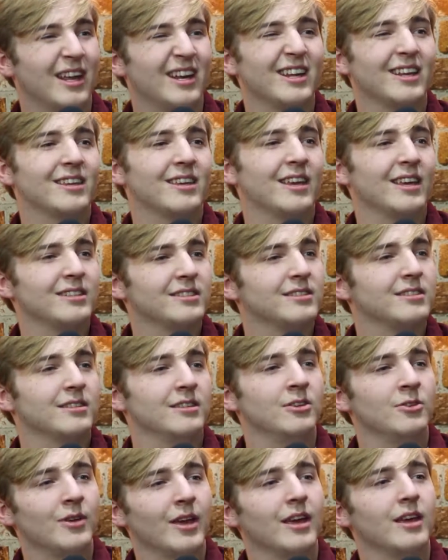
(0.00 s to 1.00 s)
And if
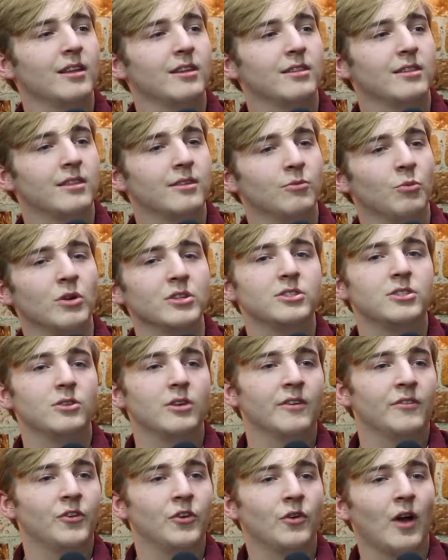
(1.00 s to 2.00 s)

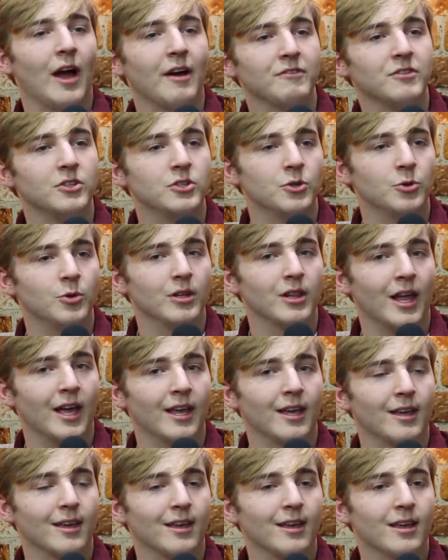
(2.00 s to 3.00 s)
you have to do it
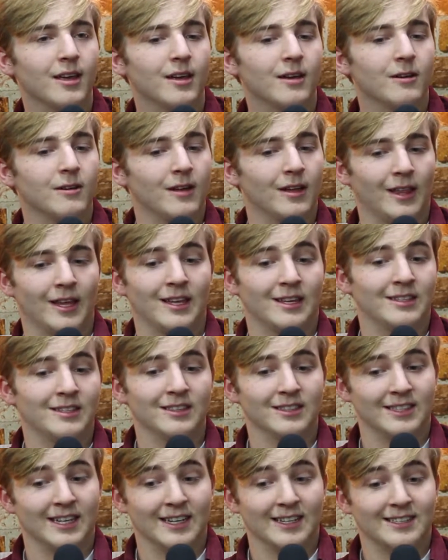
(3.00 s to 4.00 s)
like
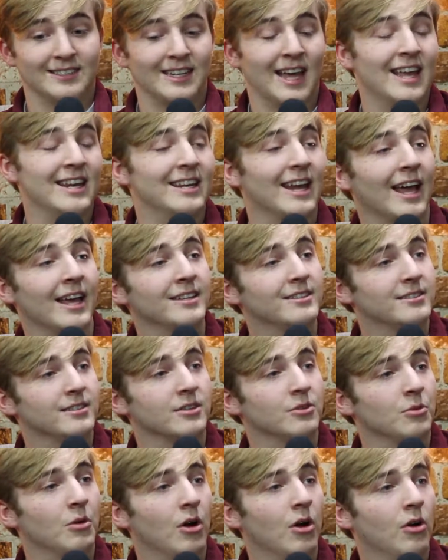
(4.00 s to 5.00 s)
10 nights
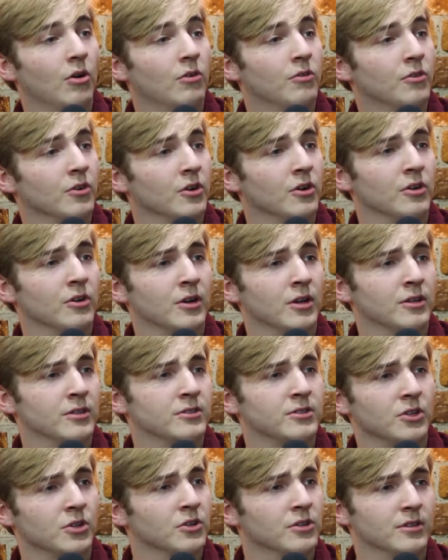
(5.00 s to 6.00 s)
in a row for a
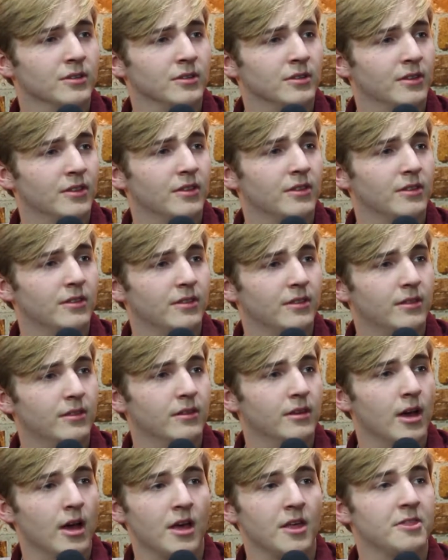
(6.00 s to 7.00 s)
certain
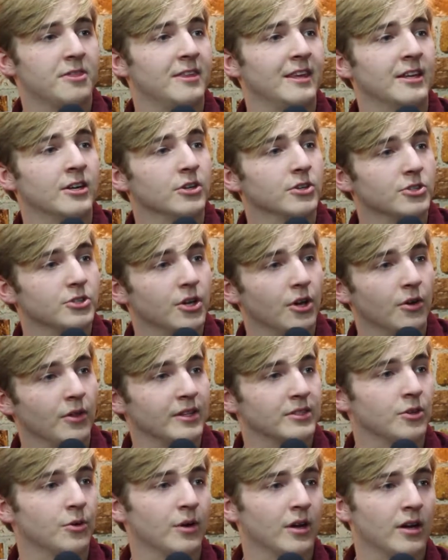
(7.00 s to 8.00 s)
theater show
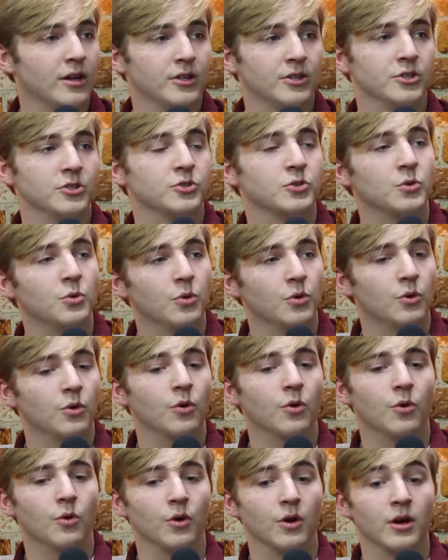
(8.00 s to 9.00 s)
that's going on in your
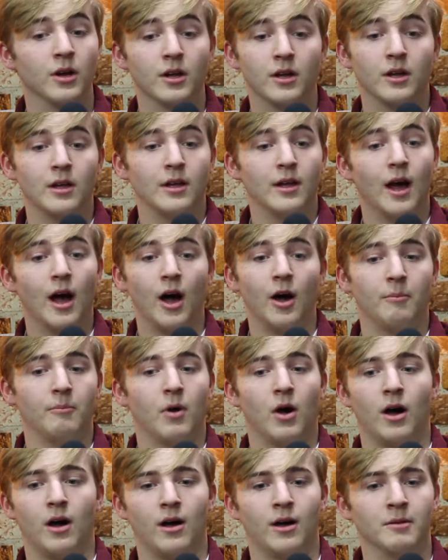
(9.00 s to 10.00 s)
school, or
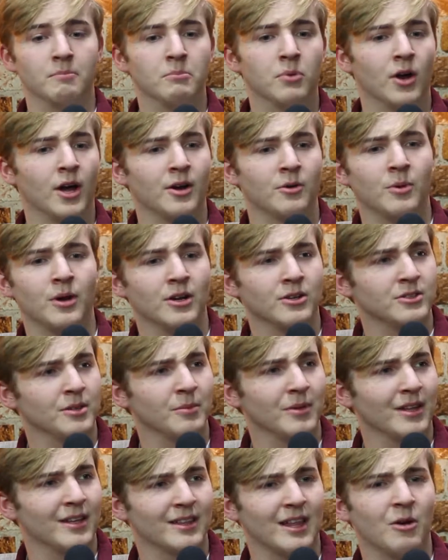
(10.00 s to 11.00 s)
on Broadway or
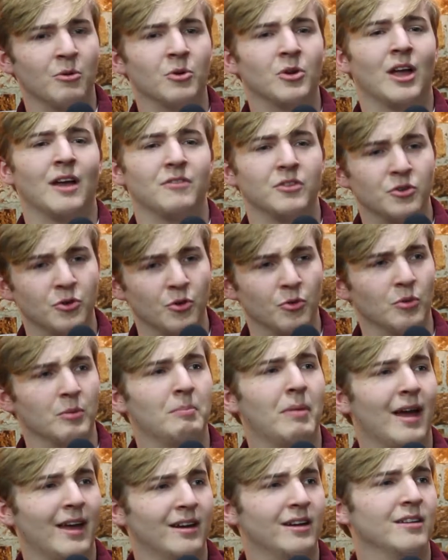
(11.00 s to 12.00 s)
something like that, where you have to do it
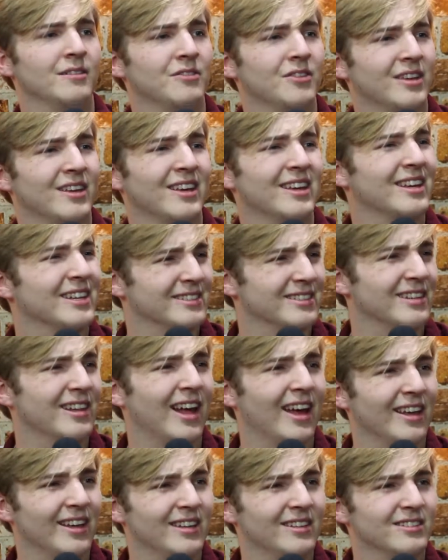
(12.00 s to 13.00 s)
repetitively, it gets a
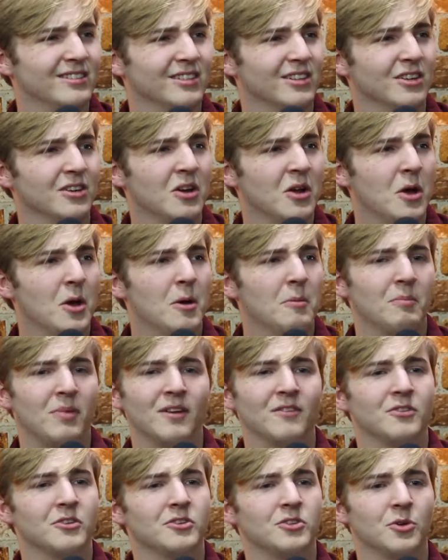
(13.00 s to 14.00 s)
lot easier.
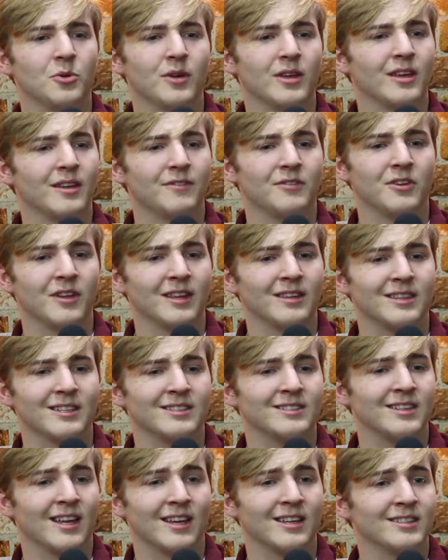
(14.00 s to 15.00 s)
But if you're doing it for like the
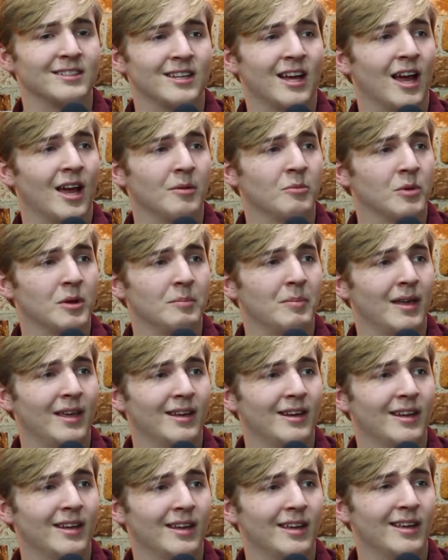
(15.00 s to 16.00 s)
second time
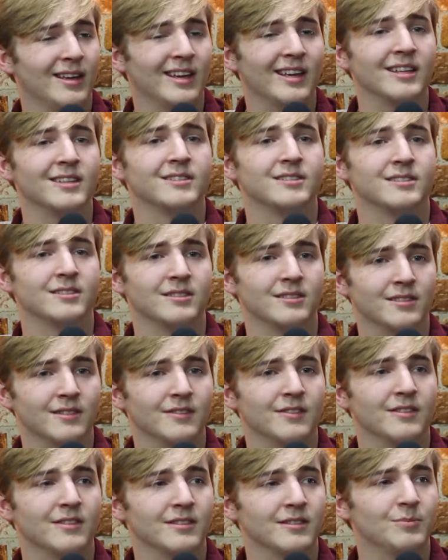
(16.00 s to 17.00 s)
repeating it,
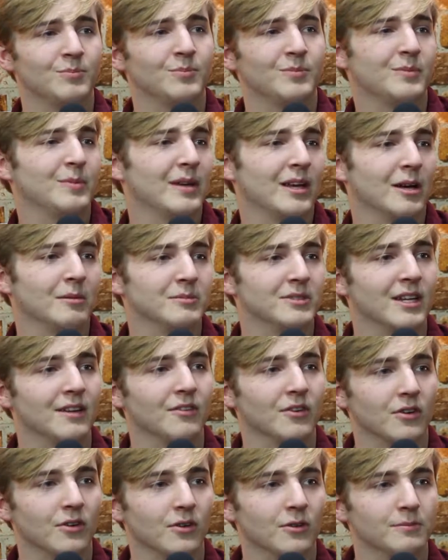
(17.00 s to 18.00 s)
it becomes
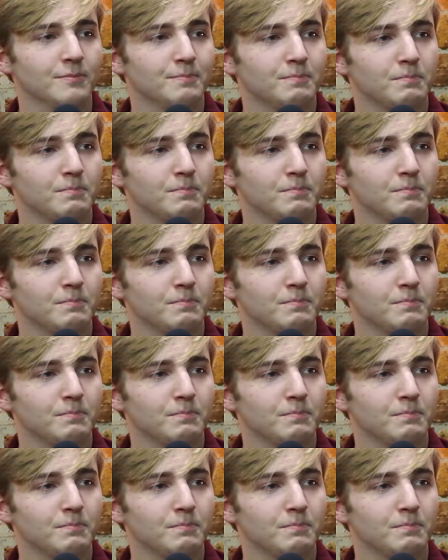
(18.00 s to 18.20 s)
difficult.